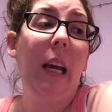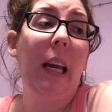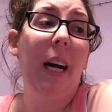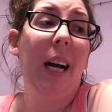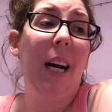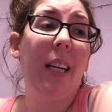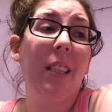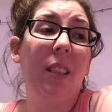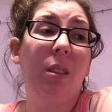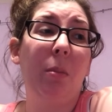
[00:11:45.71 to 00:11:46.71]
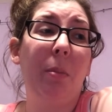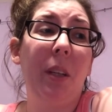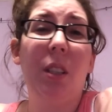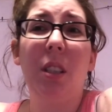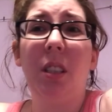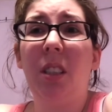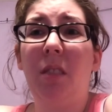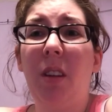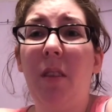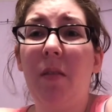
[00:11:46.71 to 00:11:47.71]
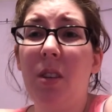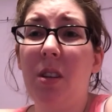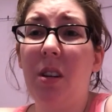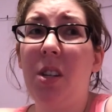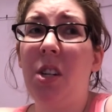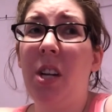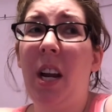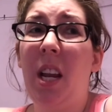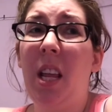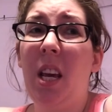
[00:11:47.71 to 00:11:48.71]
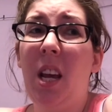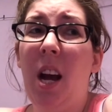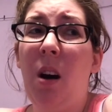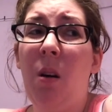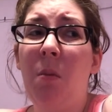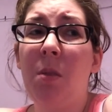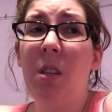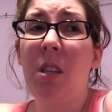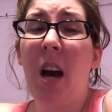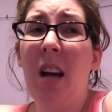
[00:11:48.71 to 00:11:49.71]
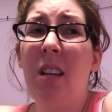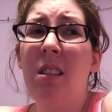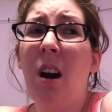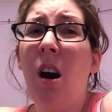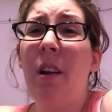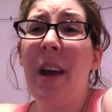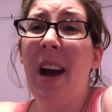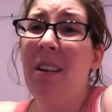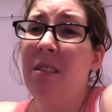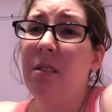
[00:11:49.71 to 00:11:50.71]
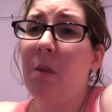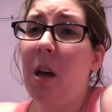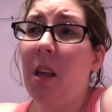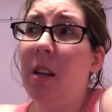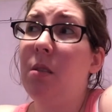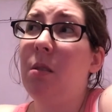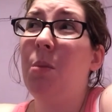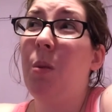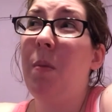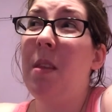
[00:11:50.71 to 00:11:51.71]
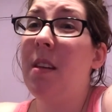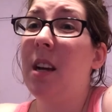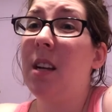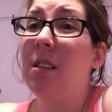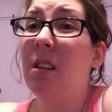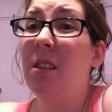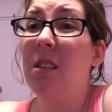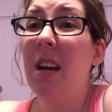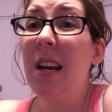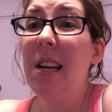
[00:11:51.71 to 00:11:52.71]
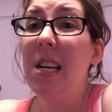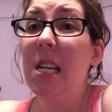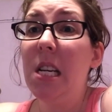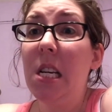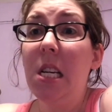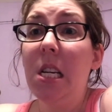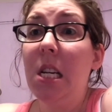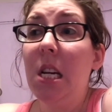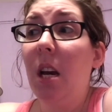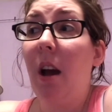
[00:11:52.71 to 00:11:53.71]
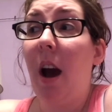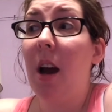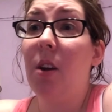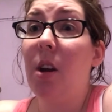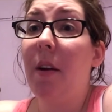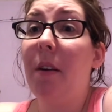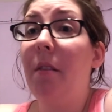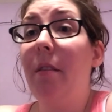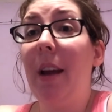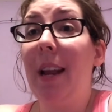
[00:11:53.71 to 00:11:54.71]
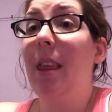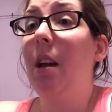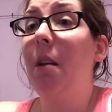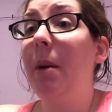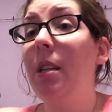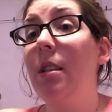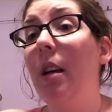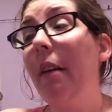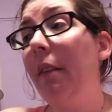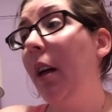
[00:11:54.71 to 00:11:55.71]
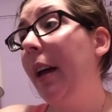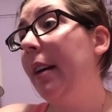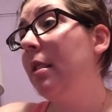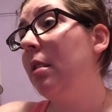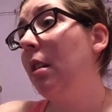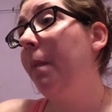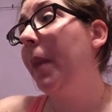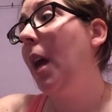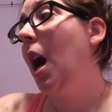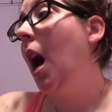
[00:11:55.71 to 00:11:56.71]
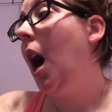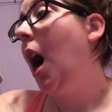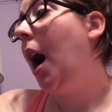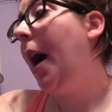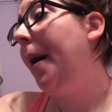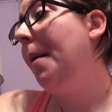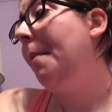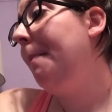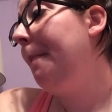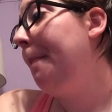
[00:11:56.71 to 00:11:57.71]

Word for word: yeah, I just hope that she doesn't have to have a surgery and that it helps, because it has gone down in swelling, so I'm hoping that that's a good sign. I don't know, I don't know anything about saliva glands, so um